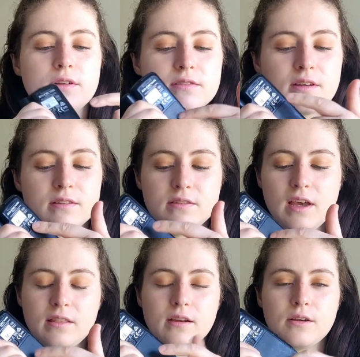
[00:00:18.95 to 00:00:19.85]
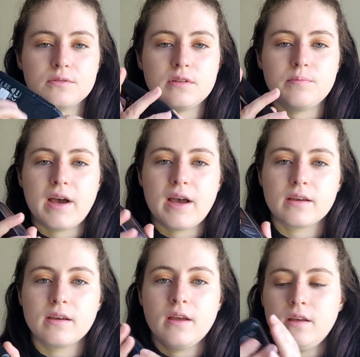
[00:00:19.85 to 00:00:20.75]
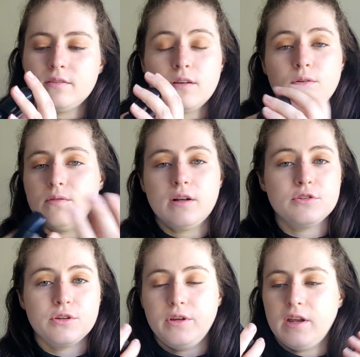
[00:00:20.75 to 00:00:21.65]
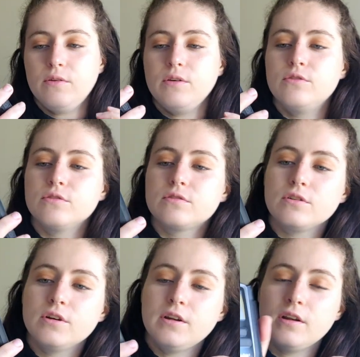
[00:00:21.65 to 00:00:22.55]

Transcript: There's a cassette that goes in the back, so I'll show you now. You just turn